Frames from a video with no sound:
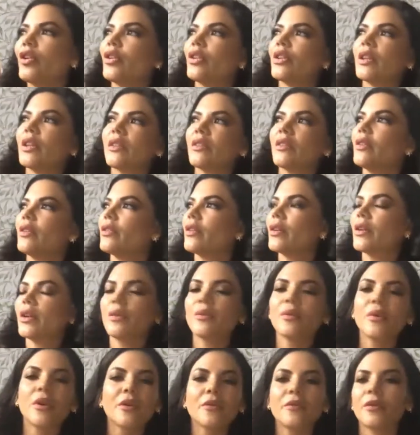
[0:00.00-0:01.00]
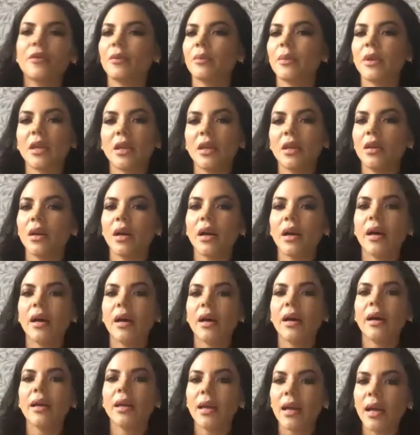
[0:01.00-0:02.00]
that's not gonna work for me.
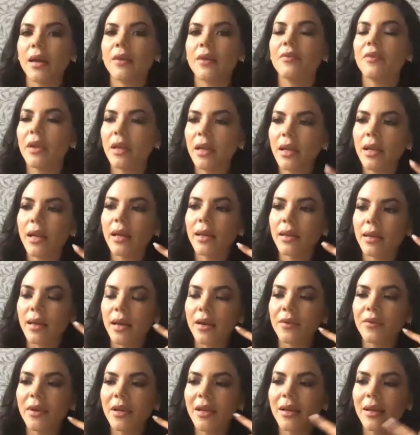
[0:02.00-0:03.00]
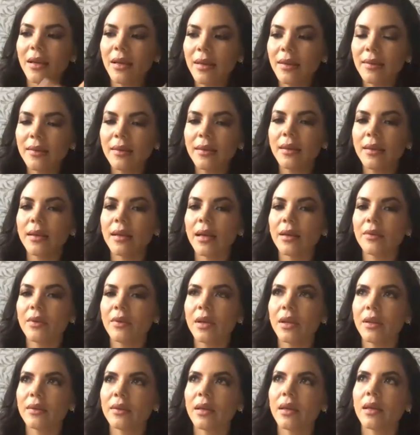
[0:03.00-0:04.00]
I really listen and I
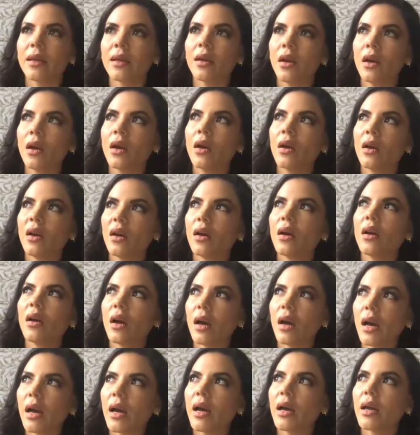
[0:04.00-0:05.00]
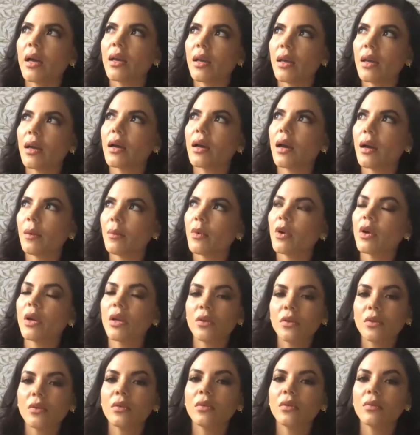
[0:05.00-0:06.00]
really say, I'm
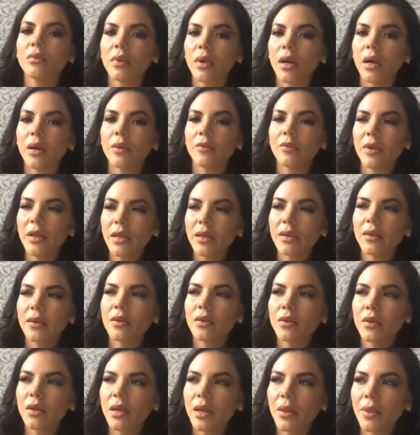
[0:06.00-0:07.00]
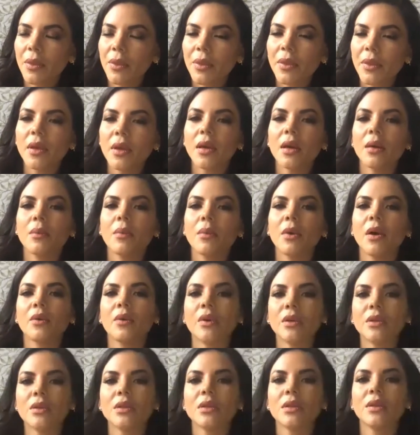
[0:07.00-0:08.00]
really gonna think about what
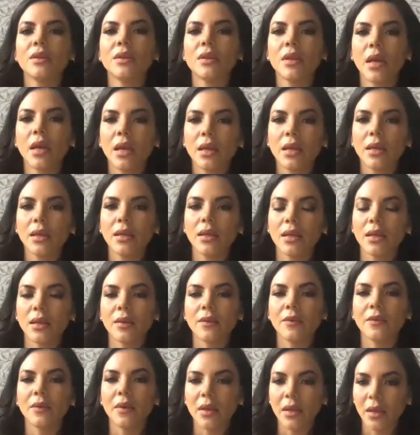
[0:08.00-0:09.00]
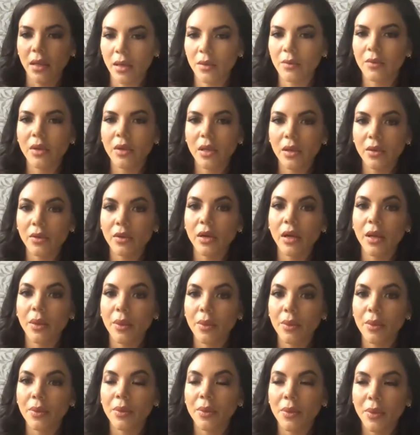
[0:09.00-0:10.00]
she's saying, and I really
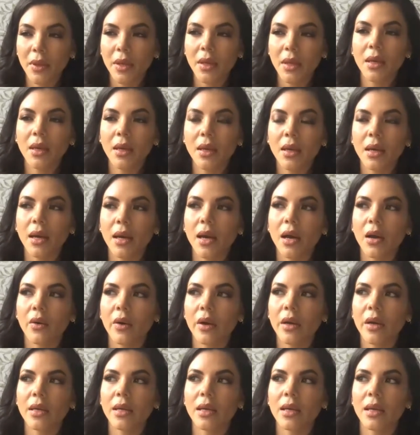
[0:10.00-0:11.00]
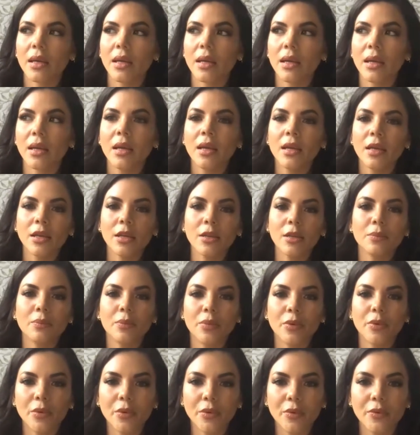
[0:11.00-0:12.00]
gonna think how I can
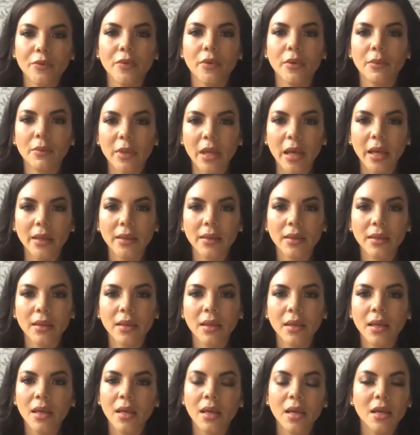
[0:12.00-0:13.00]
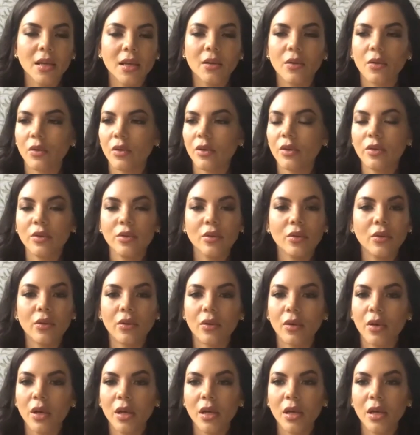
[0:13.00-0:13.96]
improve on that. And also